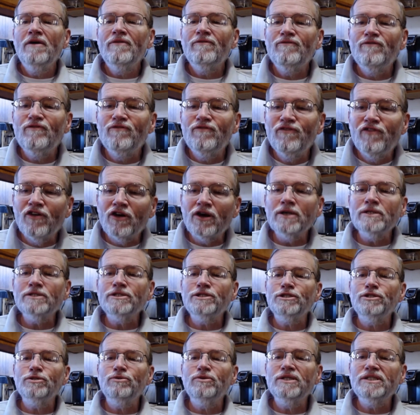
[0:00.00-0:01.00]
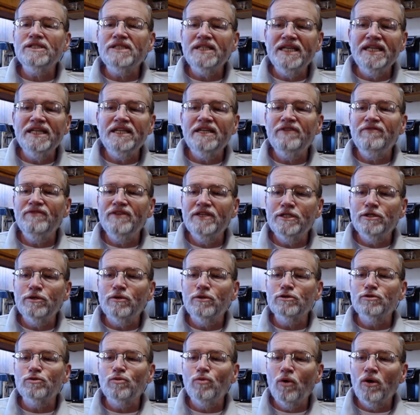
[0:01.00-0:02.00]
virtuous
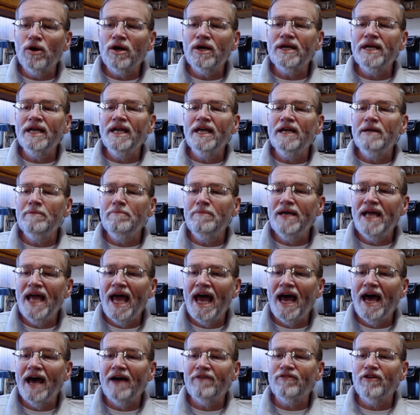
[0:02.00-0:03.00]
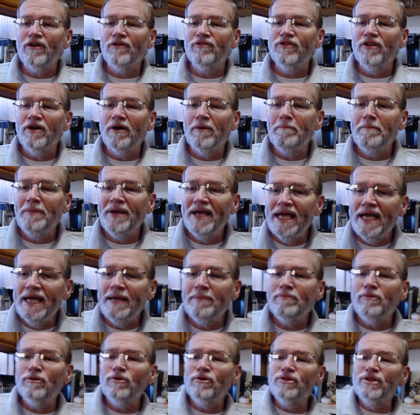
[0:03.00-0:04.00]
individuals working in behalf of the
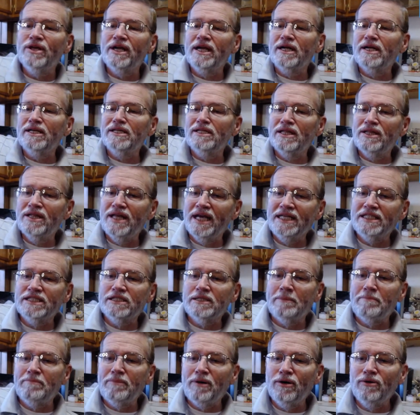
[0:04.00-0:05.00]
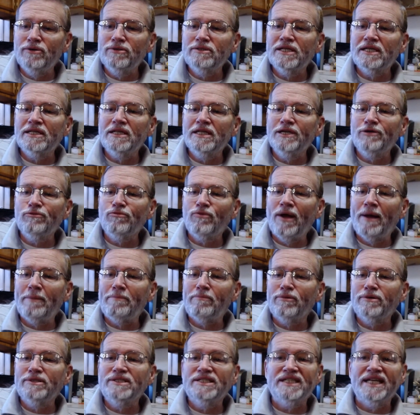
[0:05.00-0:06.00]
people they supposedly
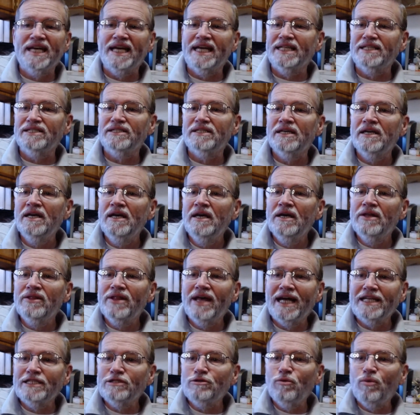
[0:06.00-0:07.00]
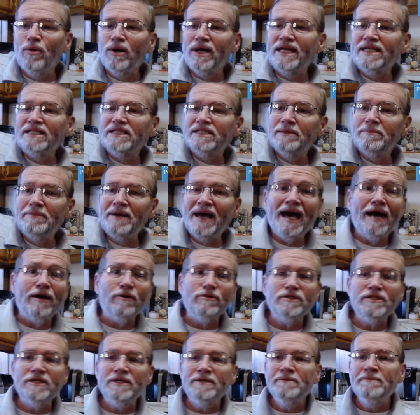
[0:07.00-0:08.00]
represent. That's what it's
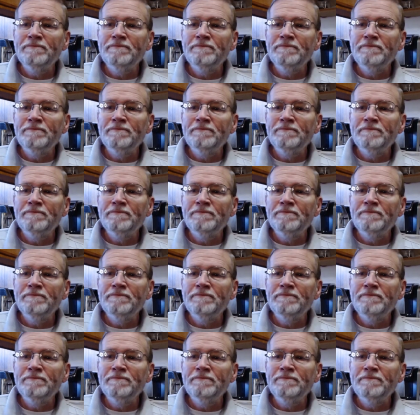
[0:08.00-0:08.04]
about.